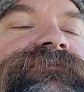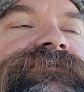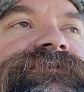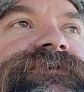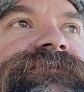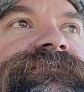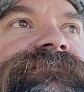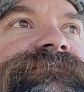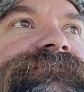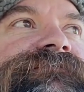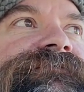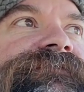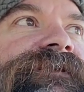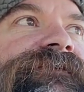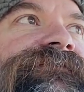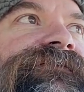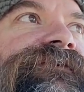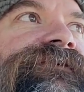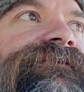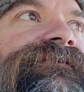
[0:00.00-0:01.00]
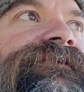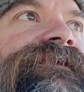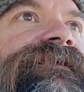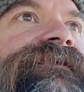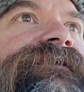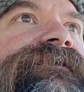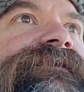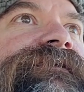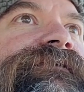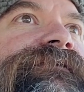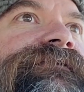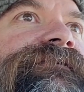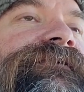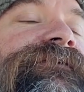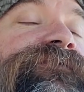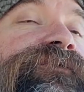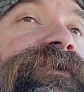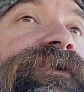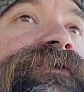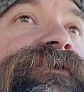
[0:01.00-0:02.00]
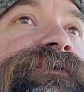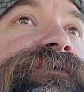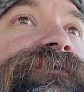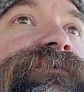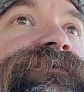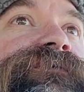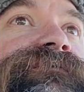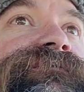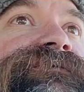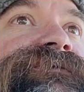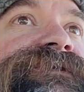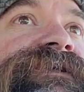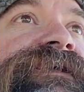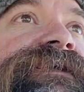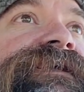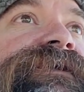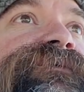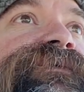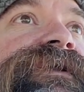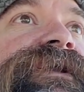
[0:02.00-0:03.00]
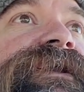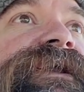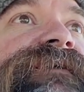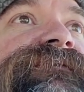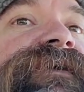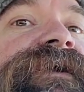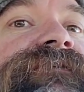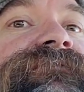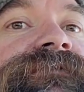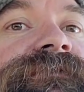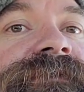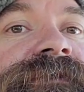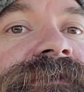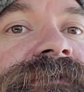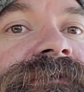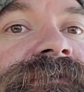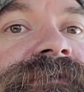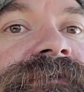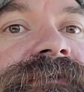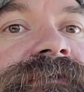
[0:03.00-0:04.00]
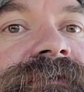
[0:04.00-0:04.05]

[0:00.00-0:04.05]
So definitely if we're gonna do Sigi, we need to have everything